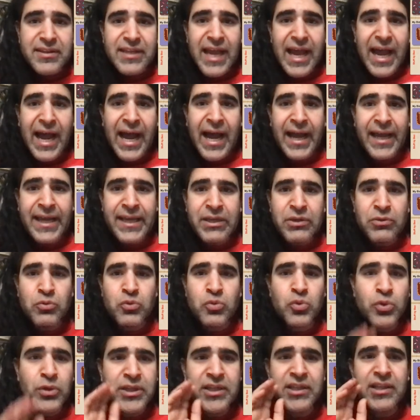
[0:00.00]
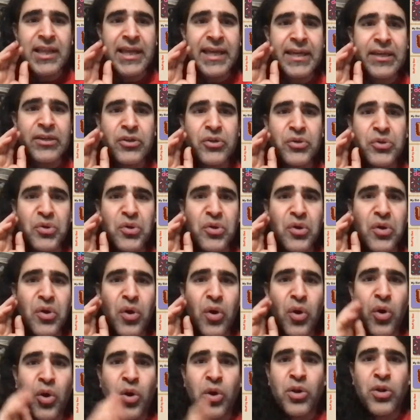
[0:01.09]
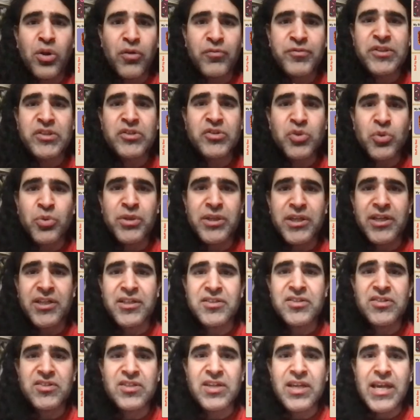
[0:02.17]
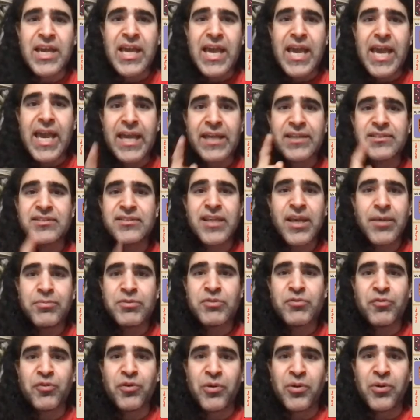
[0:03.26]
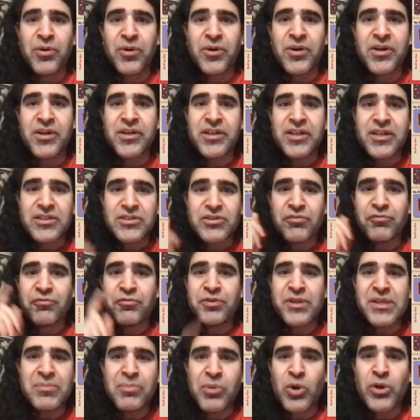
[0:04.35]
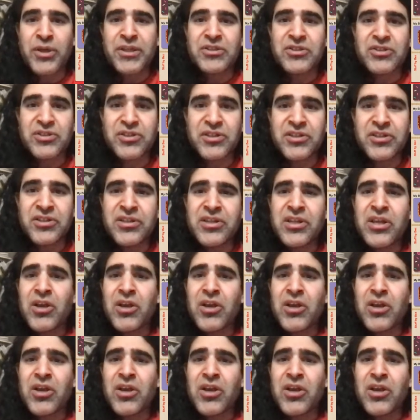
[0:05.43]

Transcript: I really like all of the donuts except for the 3-pointer,